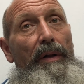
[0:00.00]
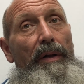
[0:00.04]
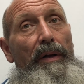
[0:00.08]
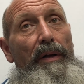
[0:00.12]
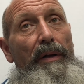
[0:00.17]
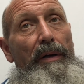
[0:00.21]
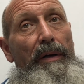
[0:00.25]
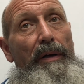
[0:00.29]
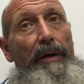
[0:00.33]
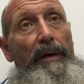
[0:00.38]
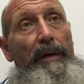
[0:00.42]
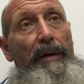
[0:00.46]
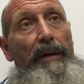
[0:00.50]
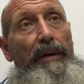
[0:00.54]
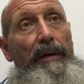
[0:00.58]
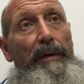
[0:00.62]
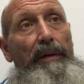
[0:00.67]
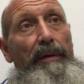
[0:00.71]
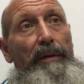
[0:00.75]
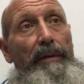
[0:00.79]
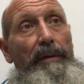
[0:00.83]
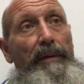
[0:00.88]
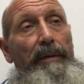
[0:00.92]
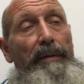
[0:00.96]

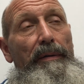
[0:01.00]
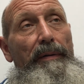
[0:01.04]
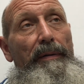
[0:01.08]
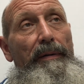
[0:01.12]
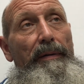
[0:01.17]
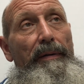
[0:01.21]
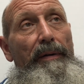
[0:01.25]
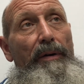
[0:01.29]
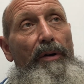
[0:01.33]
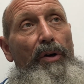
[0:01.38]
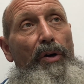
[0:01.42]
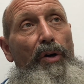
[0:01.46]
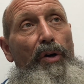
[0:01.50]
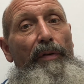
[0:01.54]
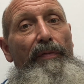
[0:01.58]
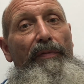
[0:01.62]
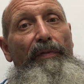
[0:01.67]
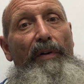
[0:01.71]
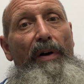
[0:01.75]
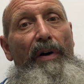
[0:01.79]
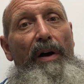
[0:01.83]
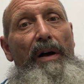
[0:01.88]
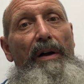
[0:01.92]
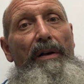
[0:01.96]
her
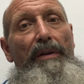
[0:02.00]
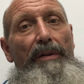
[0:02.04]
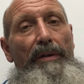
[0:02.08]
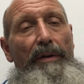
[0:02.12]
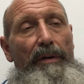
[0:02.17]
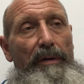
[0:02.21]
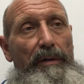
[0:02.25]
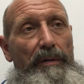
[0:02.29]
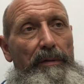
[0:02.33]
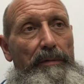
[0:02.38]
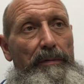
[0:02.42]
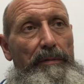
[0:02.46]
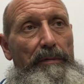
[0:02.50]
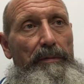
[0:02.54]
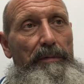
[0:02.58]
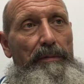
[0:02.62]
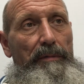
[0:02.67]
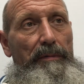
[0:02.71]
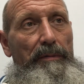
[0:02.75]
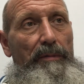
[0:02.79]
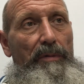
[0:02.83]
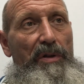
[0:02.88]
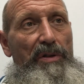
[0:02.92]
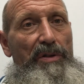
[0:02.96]
father
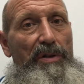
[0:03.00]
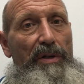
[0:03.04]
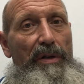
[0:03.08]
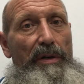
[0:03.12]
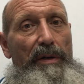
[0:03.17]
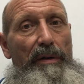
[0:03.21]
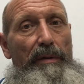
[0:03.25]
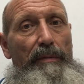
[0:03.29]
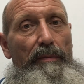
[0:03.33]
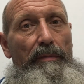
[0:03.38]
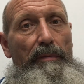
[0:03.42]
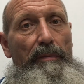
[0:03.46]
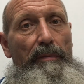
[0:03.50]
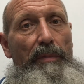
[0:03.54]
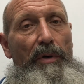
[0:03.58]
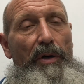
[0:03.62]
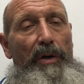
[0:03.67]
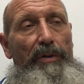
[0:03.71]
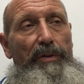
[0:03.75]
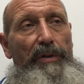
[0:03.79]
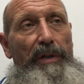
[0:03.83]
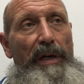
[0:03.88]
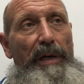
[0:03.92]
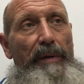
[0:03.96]
was a
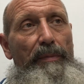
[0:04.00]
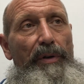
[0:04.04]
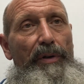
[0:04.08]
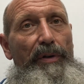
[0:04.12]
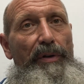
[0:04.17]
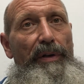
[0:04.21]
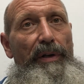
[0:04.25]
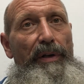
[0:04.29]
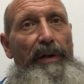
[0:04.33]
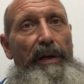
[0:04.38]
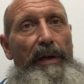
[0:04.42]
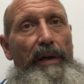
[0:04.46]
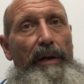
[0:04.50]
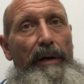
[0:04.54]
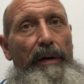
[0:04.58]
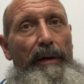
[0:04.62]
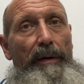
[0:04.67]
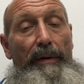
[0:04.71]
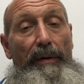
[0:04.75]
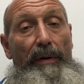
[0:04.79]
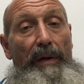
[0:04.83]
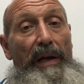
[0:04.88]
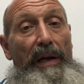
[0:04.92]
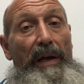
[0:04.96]

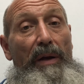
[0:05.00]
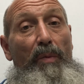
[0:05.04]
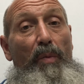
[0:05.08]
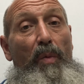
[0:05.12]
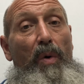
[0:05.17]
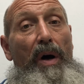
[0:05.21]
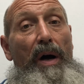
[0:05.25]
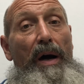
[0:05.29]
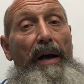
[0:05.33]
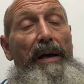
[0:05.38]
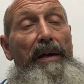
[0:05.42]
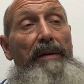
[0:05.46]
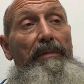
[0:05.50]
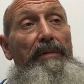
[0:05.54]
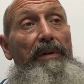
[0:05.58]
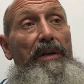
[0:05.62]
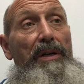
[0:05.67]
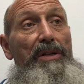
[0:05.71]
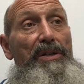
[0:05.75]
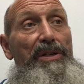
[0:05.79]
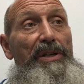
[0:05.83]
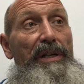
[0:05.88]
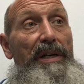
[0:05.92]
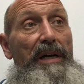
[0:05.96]
multimillionaire, and why?
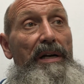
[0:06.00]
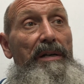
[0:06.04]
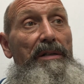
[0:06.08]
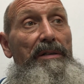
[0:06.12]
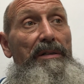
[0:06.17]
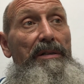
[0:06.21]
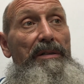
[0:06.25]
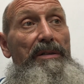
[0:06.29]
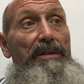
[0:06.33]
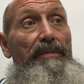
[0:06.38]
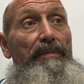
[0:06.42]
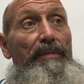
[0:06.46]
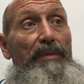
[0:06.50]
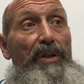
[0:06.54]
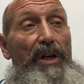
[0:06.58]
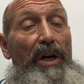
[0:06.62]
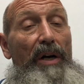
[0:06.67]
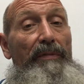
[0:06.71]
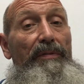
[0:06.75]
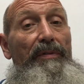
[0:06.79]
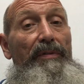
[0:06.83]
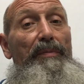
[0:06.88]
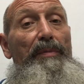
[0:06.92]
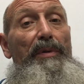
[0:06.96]
Because he got some
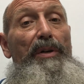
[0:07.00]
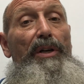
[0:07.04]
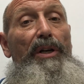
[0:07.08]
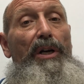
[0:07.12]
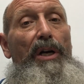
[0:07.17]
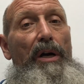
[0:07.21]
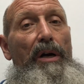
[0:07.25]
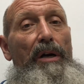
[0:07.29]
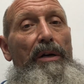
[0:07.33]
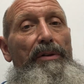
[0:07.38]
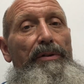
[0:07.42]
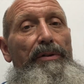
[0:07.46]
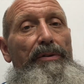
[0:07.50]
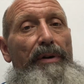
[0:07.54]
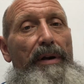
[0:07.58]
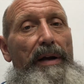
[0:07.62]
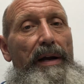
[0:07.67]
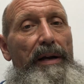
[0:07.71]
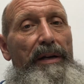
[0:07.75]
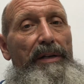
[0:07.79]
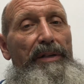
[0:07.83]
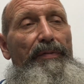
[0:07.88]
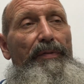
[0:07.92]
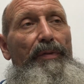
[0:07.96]
government
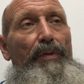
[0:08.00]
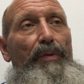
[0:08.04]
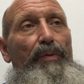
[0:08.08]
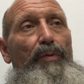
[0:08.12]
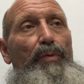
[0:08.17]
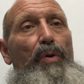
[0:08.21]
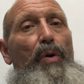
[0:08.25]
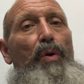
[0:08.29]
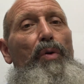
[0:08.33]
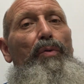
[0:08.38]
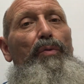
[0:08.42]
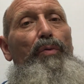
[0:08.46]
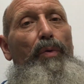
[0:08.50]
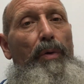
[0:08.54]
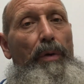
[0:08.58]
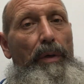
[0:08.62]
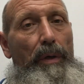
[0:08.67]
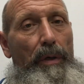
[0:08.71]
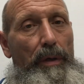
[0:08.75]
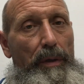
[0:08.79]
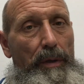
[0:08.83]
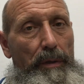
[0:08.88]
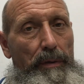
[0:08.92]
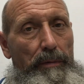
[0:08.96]
contracts for road
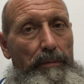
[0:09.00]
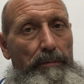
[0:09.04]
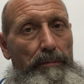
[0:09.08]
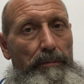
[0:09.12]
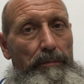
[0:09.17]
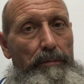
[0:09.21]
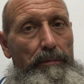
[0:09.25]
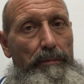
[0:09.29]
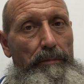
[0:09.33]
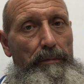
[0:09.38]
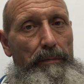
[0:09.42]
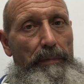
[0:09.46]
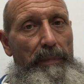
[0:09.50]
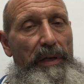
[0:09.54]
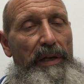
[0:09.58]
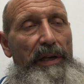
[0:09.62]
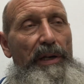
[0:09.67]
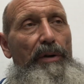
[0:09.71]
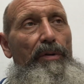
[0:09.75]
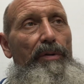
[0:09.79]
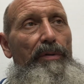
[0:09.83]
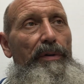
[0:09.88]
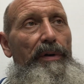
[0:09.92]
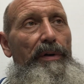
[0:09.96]
work, and
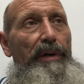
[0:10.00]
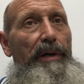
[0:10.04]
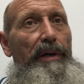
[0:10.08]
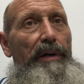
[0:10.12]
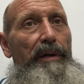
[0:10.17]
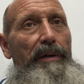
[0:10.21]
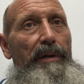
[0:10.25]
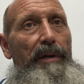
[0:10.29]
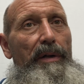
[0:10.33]
he owned a